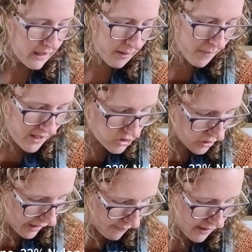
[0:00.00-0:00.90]
I
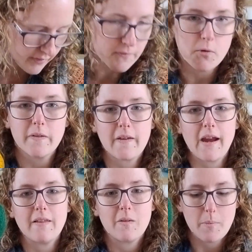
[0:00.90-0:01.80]
do have another 4
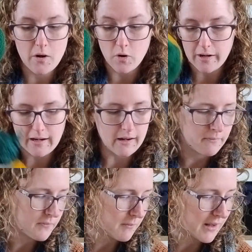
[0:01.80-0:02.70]
skeins, but not here.
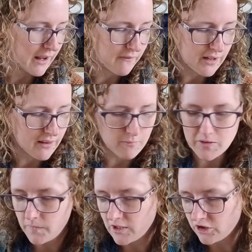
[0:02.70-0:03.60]
I'm going to have to get them
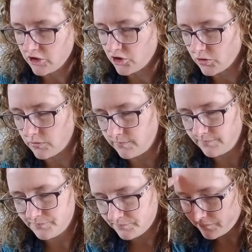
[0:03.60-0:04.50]
to finish the shawl.
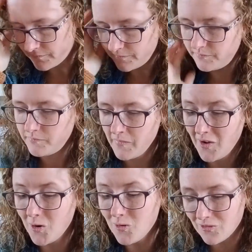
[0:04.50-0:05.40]

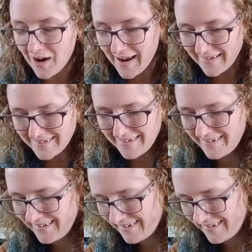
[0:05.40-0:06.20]
All right.